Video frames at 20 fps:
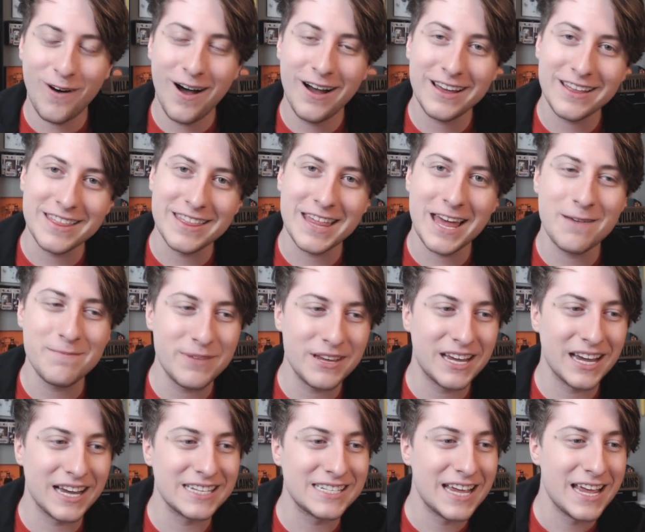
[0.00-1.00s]
fuck them
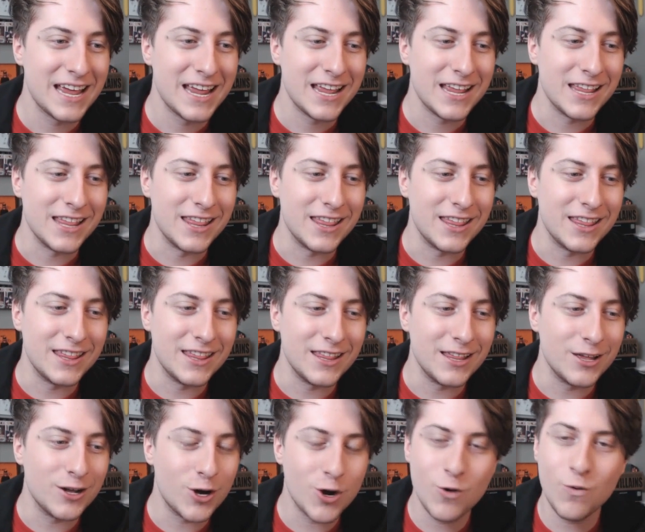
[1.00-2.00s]
because
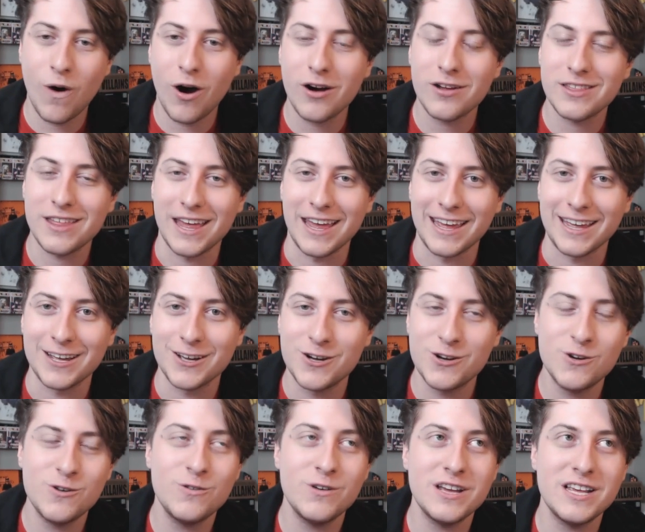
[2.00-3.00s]
who are they?
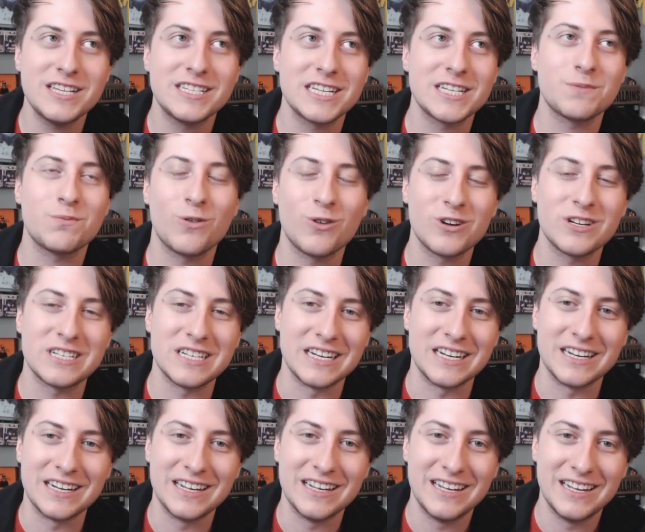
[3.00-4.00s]
Who is this
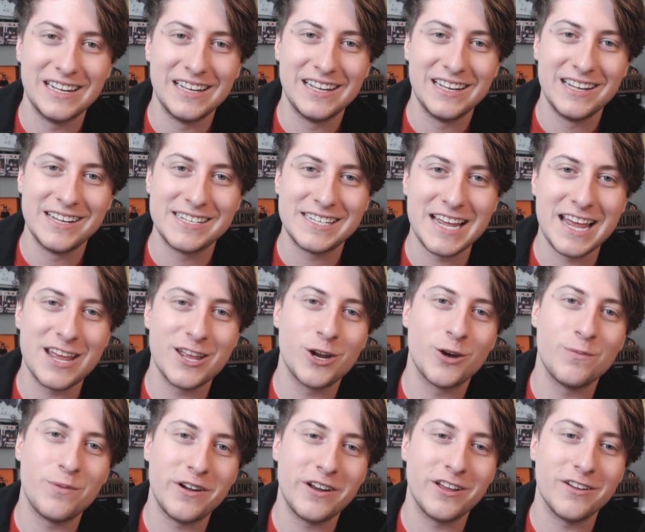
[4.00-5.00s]
person saying
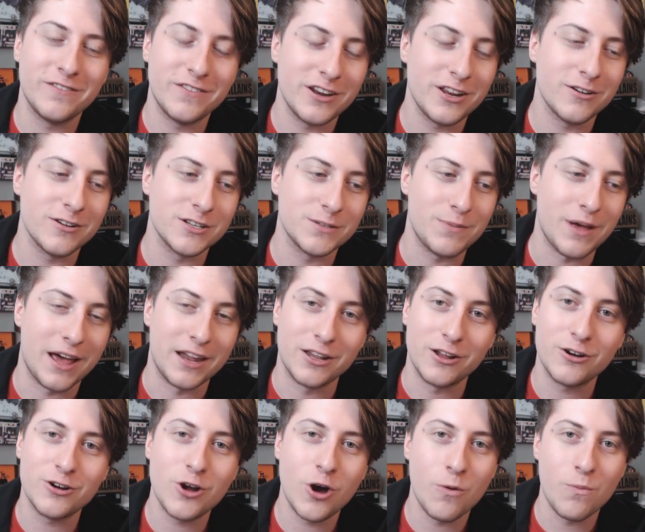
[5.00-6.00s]
your video is
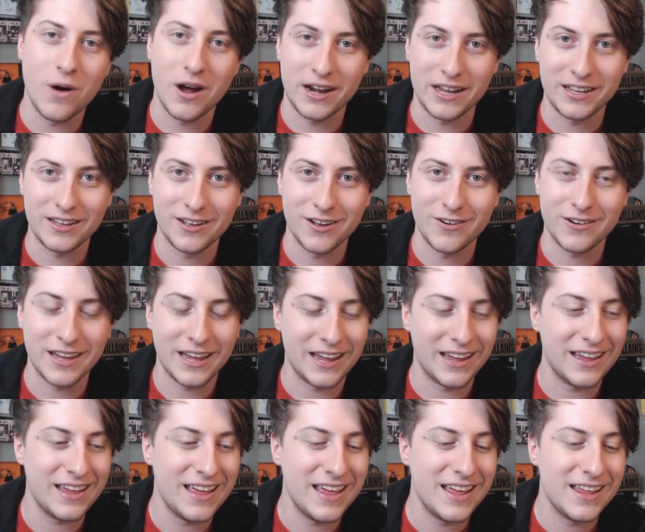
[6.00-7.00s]
bad? They're nobody,
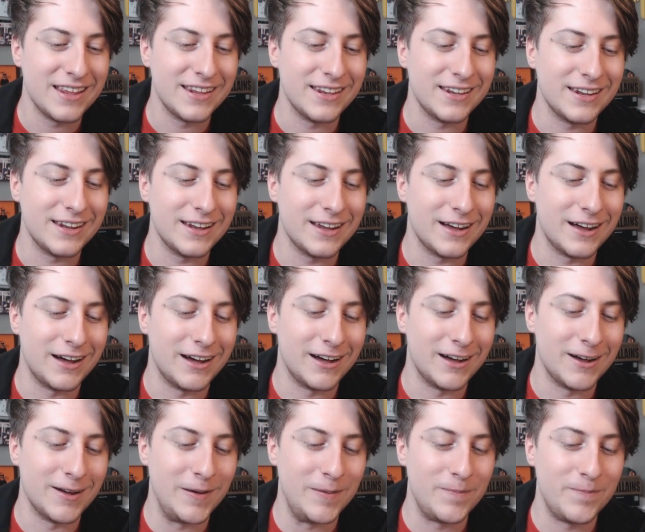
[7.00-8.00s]
okay?
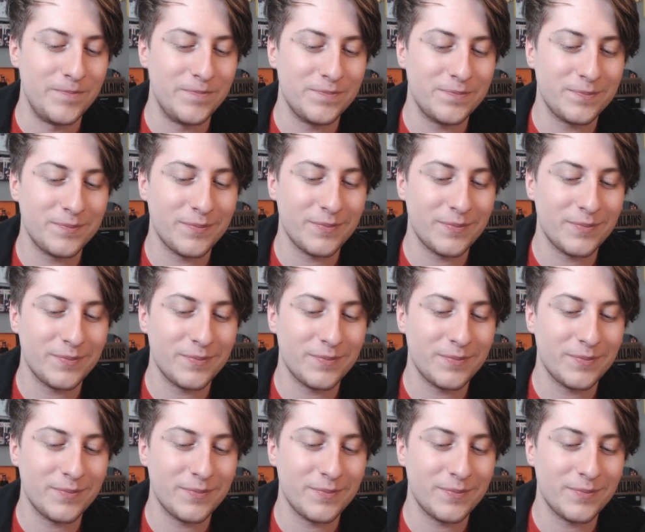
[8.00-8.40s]
Um,